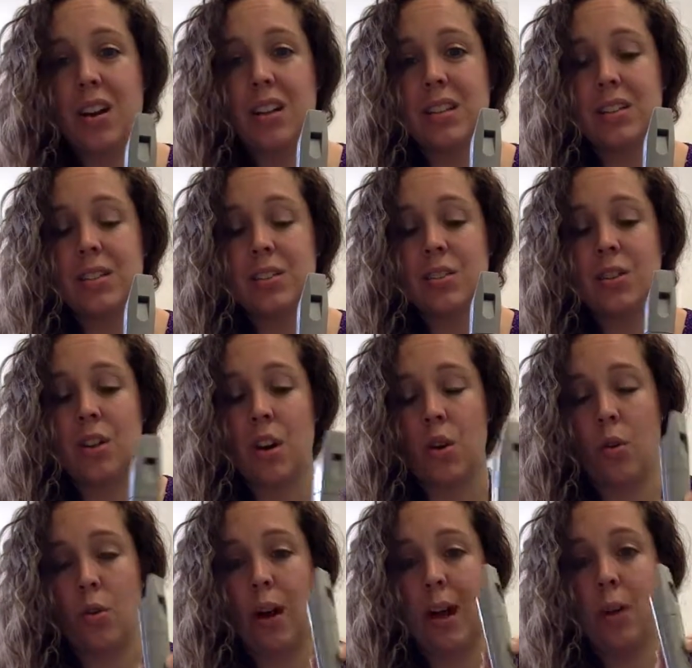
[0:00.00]
So
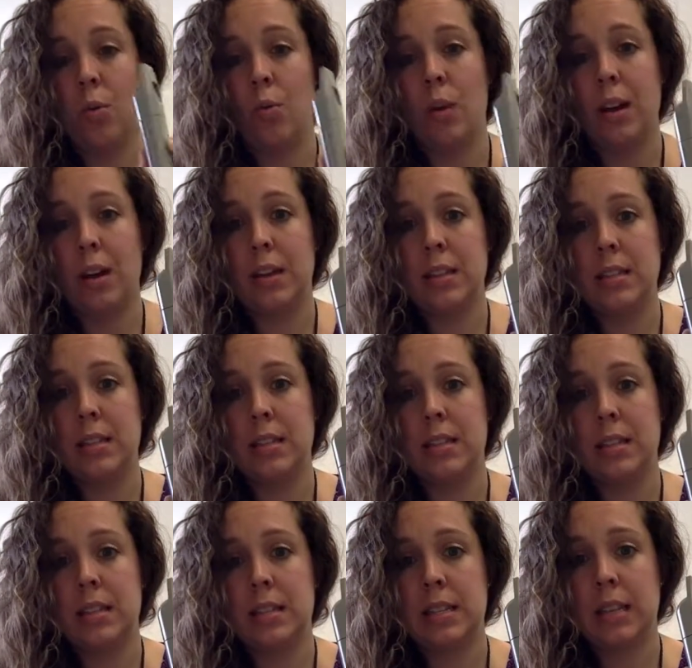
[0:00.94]
I want to
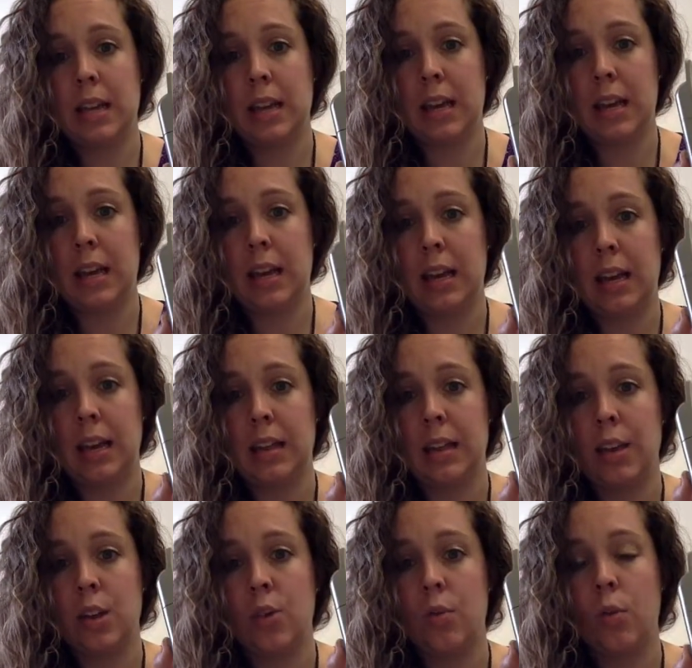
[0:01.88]
see
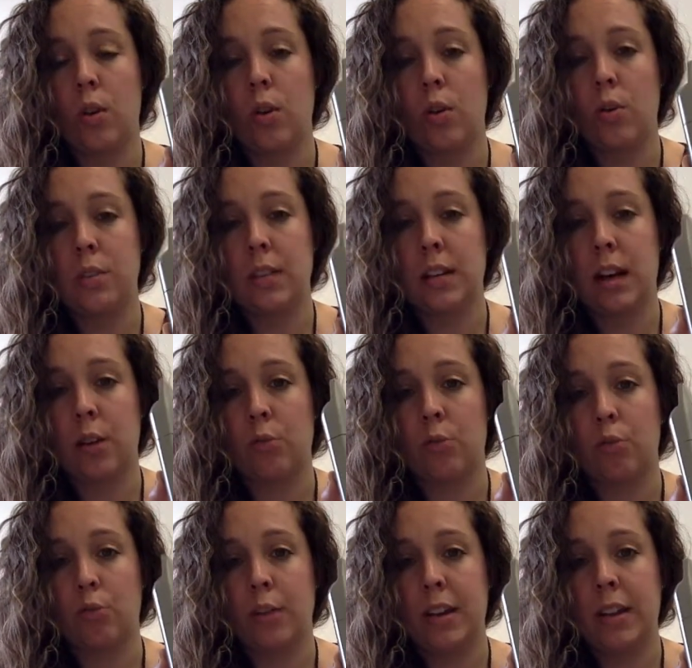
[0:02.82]
that you are holding on
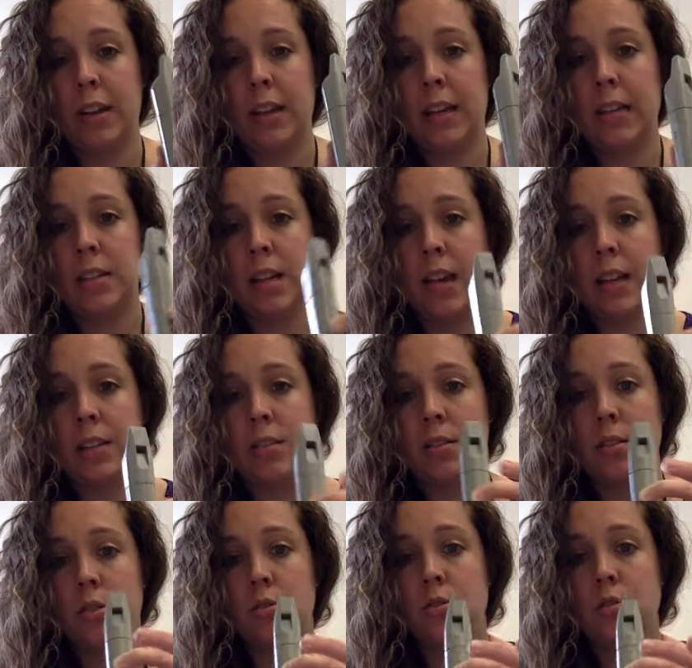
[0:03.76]
really tight to
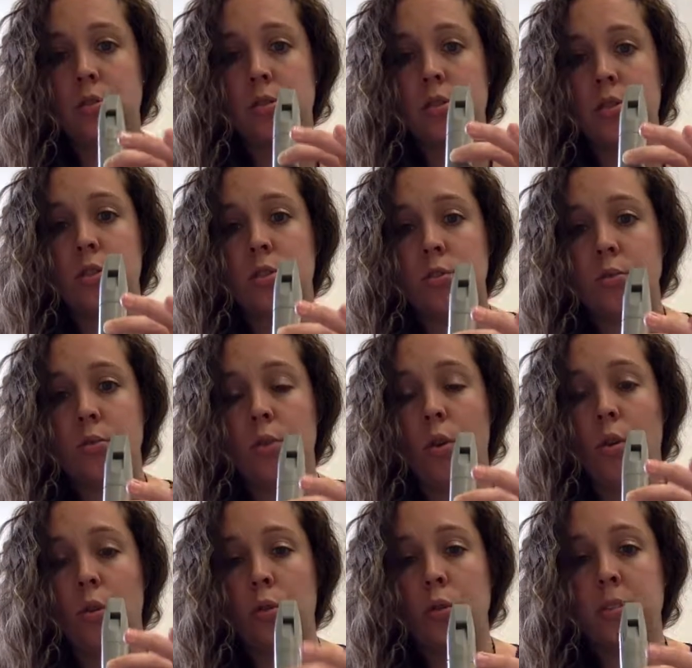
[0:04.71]
those 2
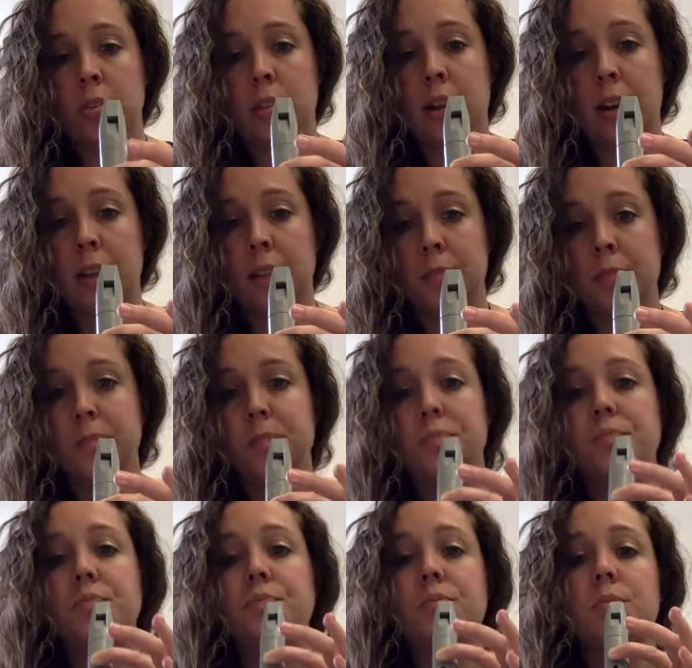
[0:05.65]
holes there,
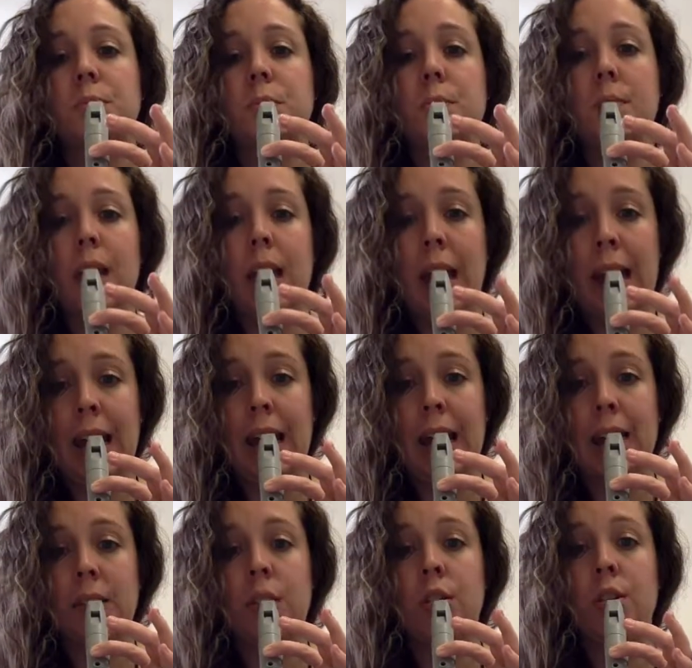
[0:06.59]

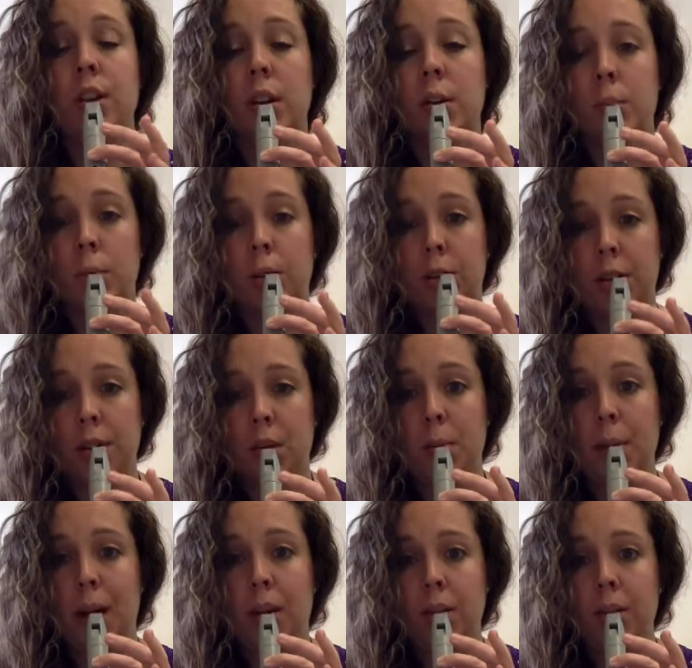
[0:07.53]
and you're going to put it in your
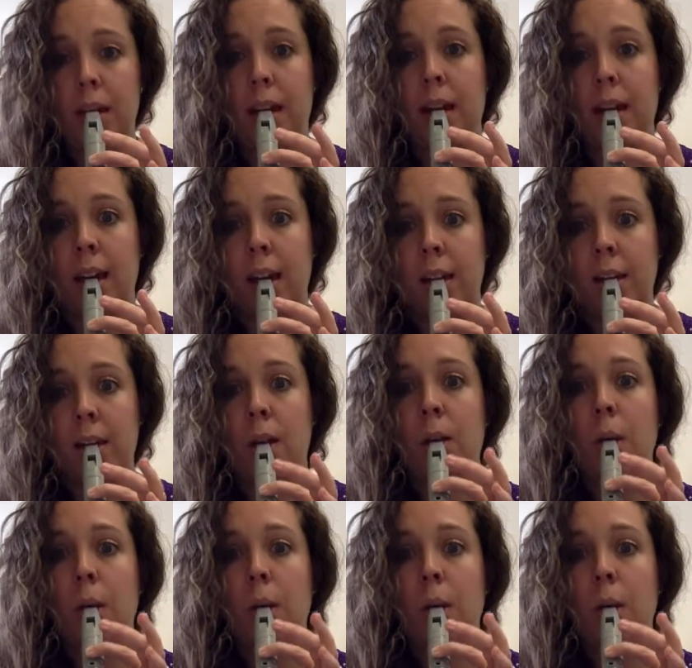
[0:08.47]
mouth, and